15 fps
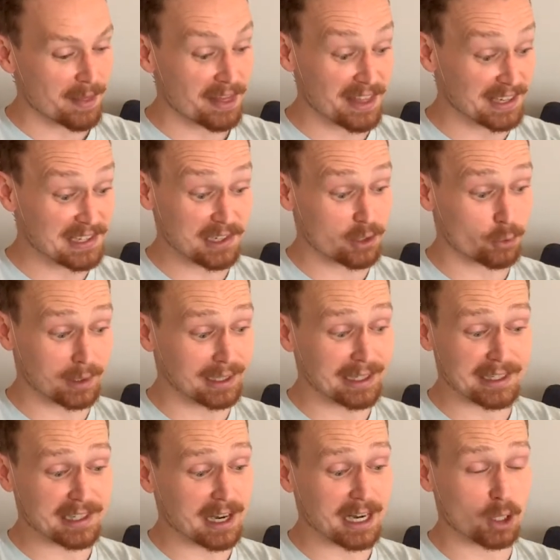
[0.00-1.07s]
This is a really
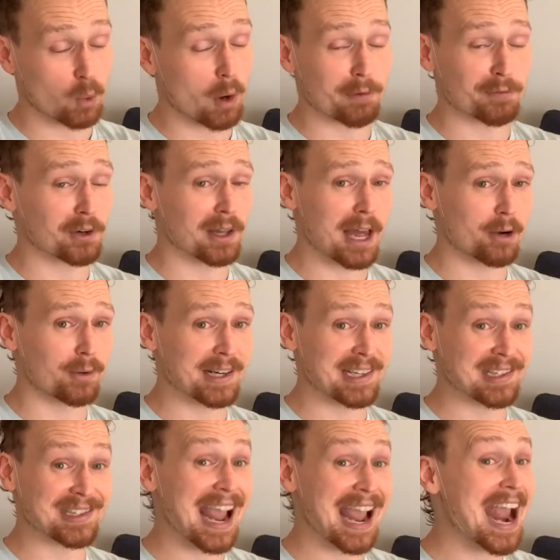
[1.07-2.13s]
exciting quote for a lot of
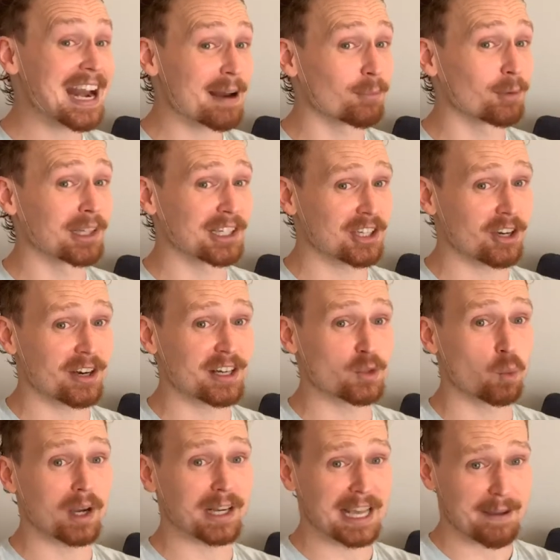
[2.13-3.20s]
reasons, and I'm really
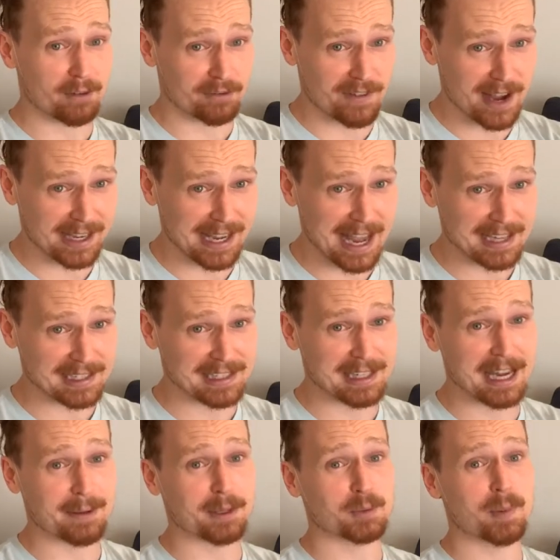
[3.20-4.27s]
curious what Kevin Feige has to
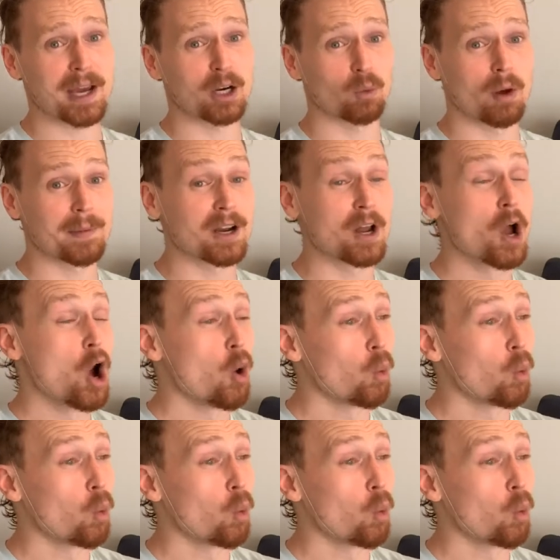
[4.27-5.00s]
say about Spider-Woman,